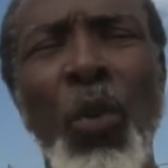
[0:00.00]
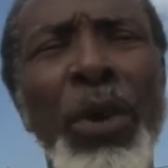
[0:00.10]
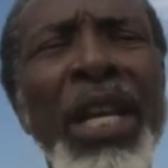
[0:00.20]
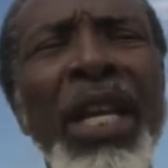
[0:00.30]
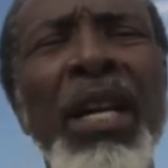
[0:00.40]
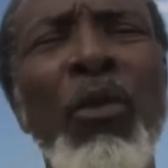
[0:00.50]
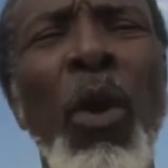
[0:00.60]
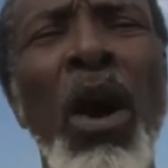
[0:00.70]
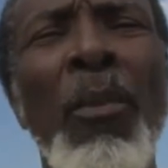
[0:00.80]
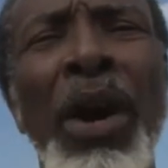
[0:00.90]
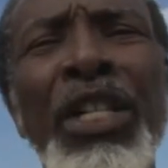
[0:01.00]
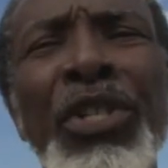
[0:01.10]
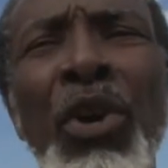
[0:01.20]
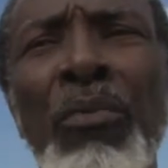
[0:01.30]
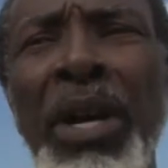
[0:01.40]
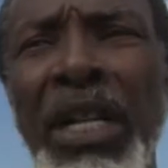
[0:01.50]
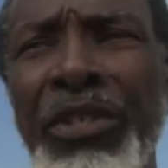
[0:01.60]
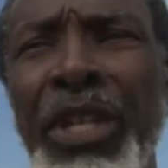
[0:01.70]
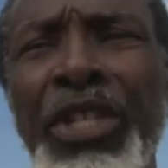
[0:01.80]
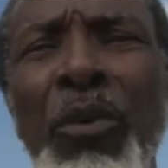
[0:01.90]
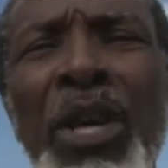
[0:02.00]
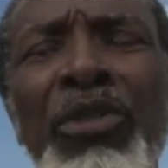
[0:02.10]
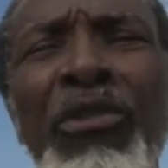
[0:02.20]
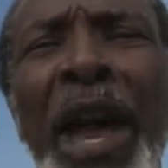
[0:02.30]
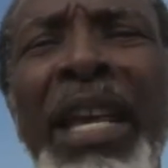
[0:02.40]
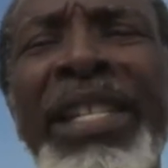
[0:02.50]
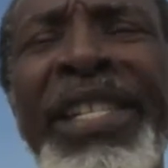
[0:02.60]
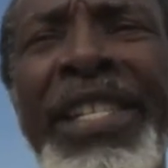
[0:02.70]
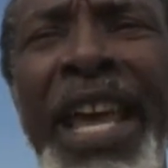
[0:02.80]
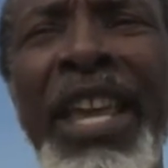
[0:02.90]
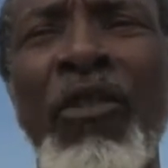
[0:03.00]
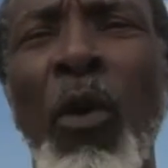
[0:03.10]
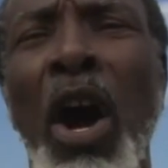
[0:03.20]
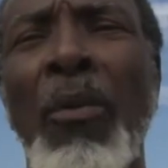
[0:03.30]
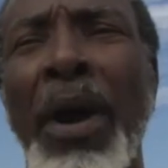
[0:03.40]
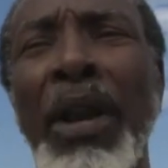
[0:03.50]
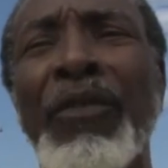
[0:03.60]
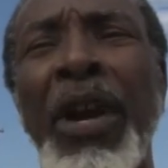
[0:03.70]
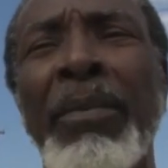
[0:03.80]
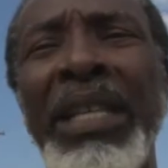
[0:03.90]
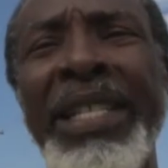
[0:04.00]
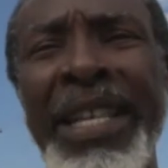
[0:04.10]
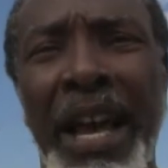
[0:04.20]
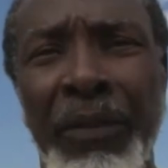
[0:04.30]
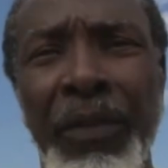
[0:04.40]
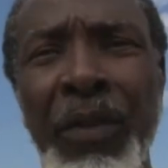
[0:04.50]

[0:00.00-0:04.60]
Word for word: We love Walmart so much until we're trying to save Walmart from itself.